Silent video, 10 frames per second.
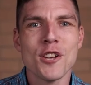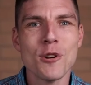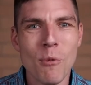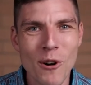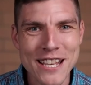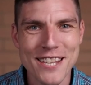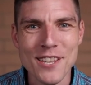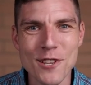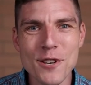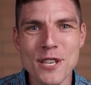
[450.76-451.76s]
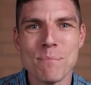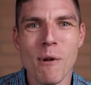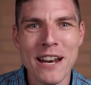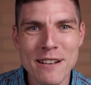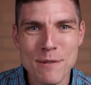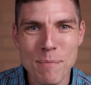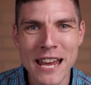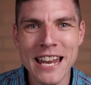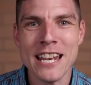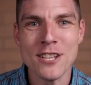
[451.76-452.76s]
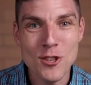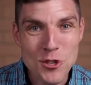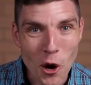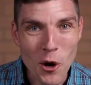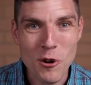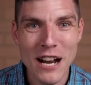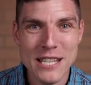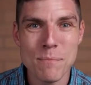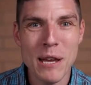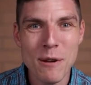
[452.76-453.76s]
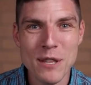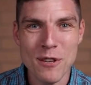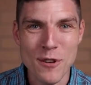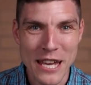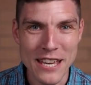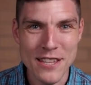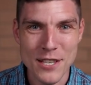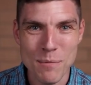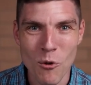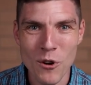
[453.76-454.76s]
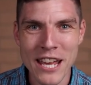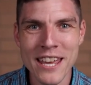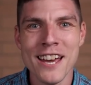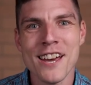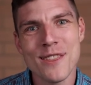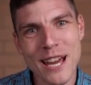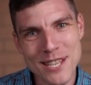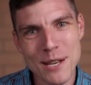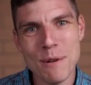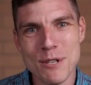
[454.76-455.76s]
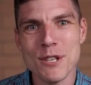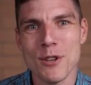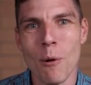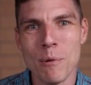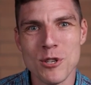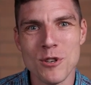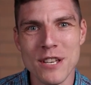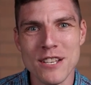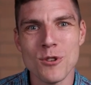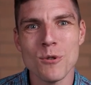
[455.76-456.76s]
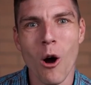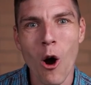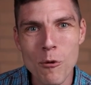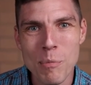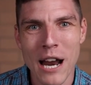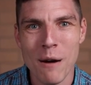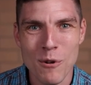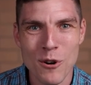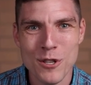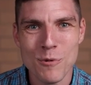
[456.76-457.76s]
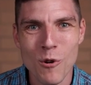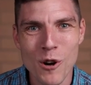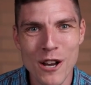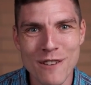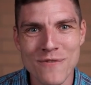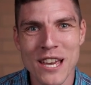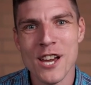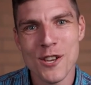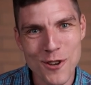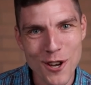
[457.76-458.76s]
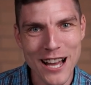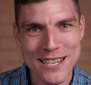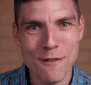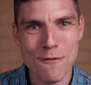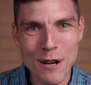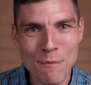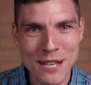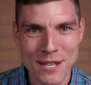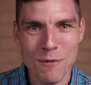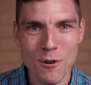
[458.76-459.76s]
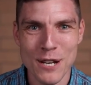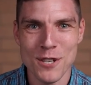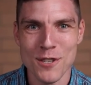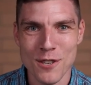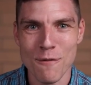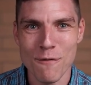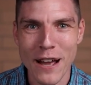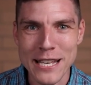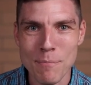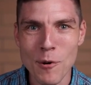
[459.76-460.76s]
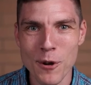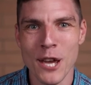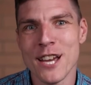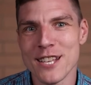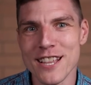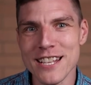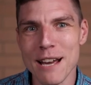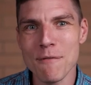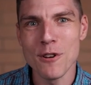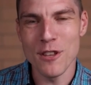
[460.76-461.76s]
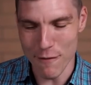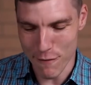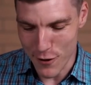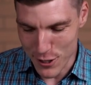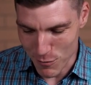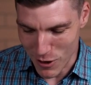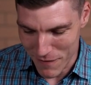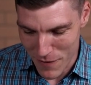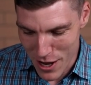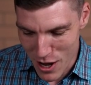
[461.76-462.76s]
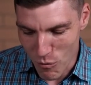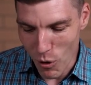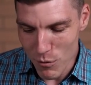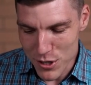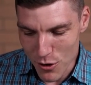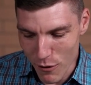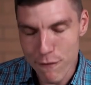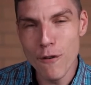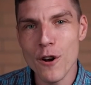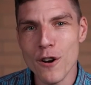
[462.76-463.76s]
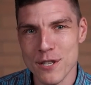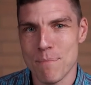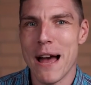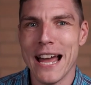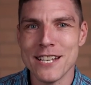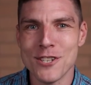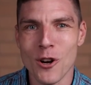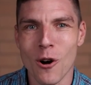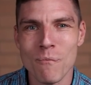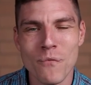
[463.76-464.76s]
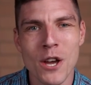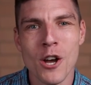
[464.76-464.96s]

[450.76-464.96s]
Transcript: Good morning, St. Luke's. My name is Ben, and it's so great to be with you here this morning. Thanks so much for this opportunity to open up God's Word. You guys have written me some questions on Facebook, so let's have a look at the first one. What was your first paid job?